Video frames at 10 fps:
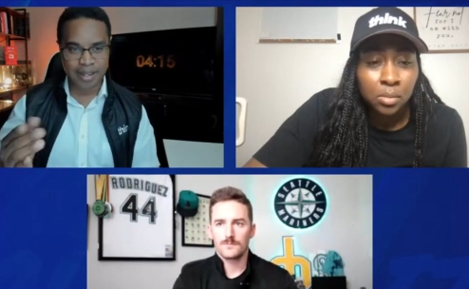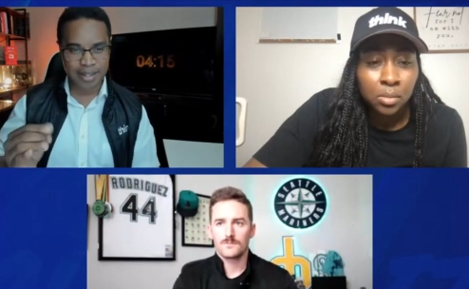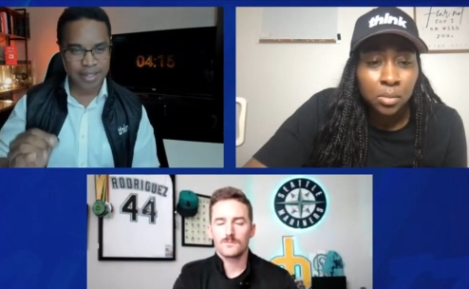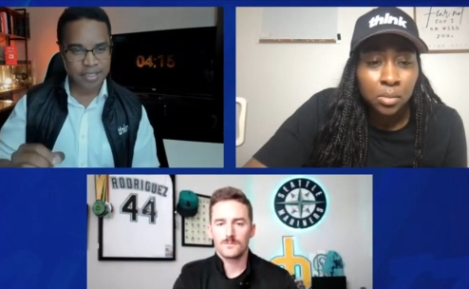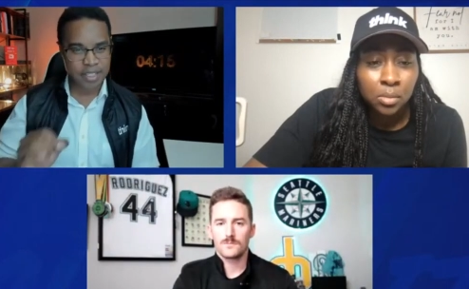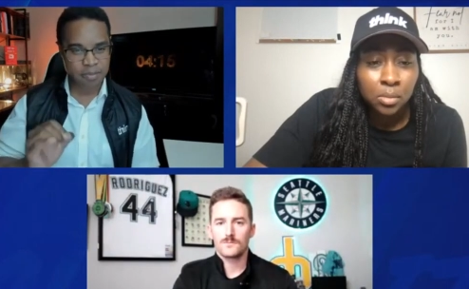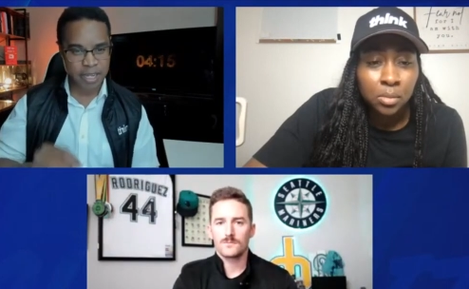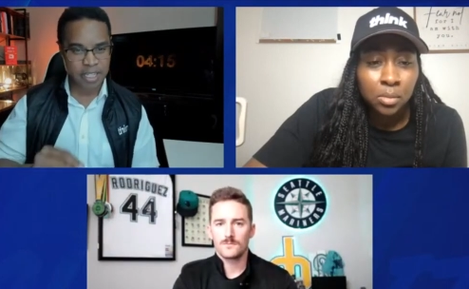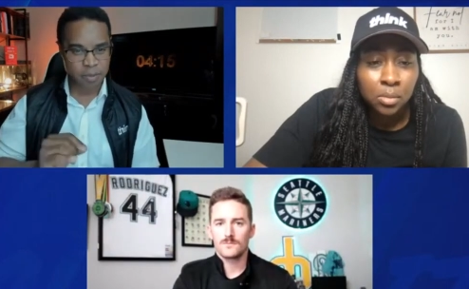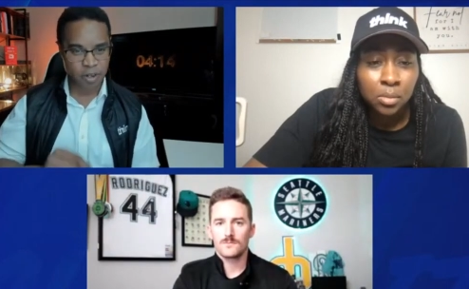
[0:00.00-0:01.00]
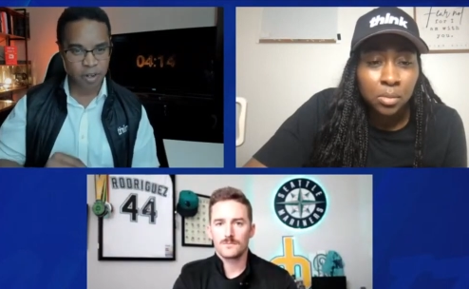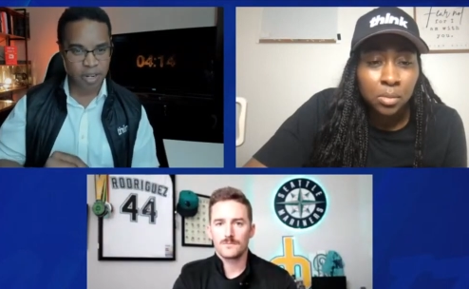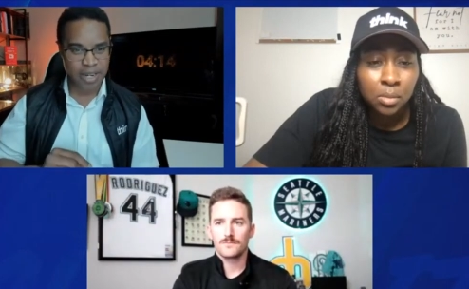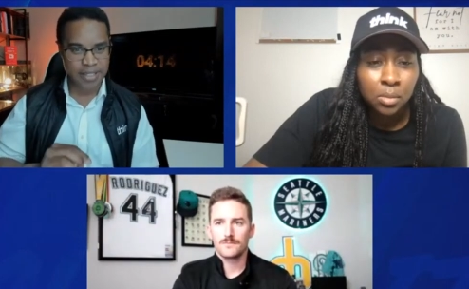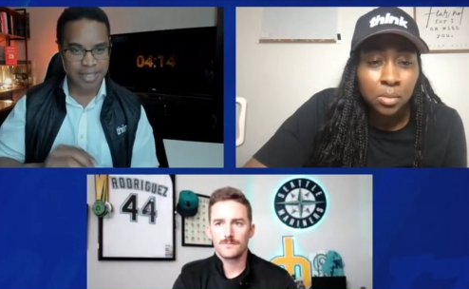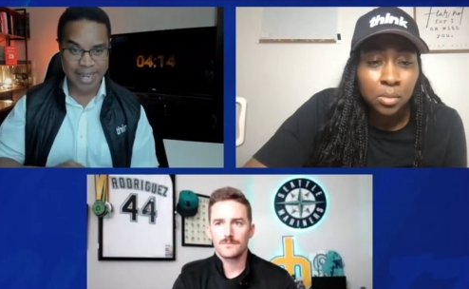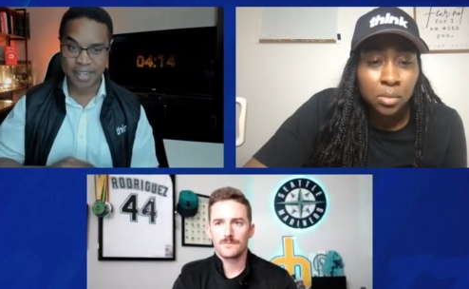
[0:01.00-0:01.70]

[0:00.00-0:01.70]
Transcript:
Speaker 1: is the baseball content